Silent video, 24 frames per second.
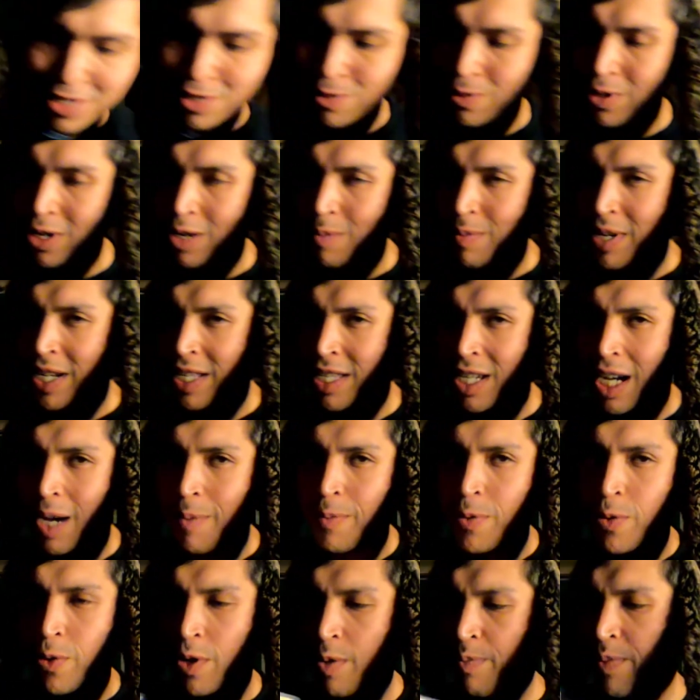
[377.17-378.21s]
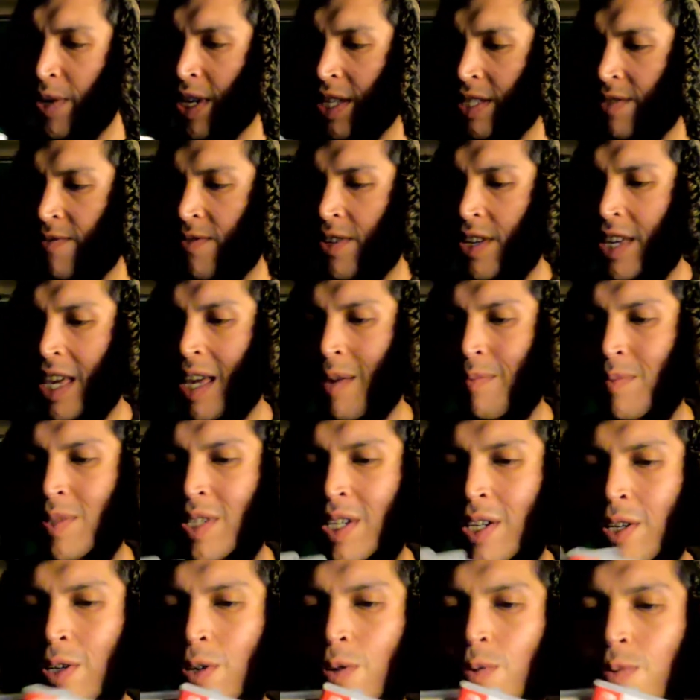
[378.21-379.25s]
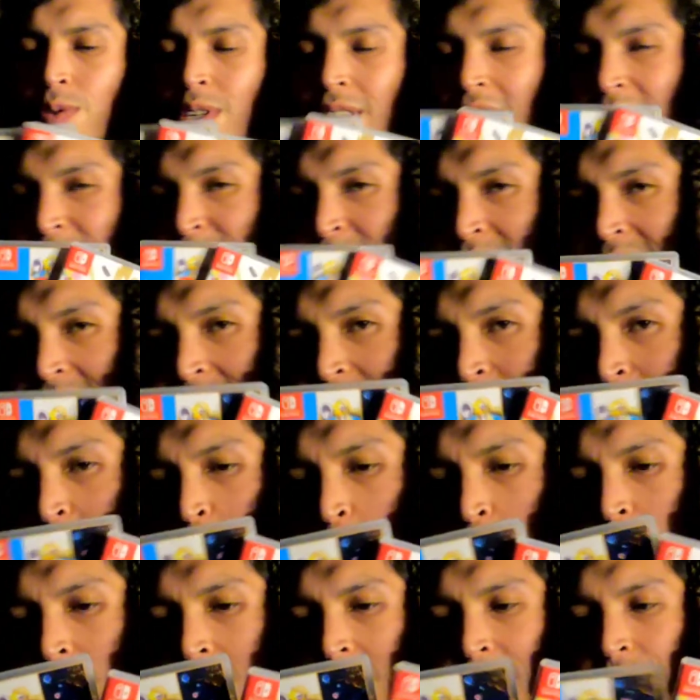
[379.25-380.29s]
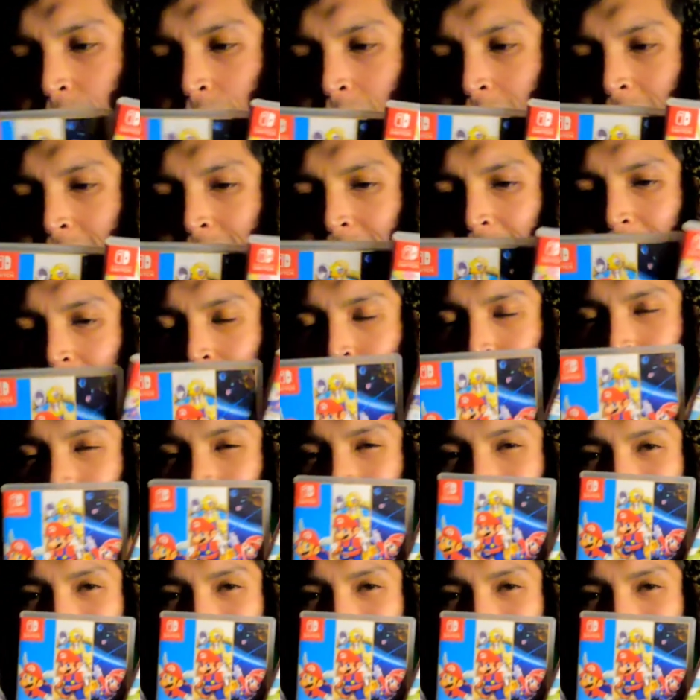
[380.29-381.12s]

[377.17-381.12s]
three are my top 3 picks of the games I own that I play the most of right now.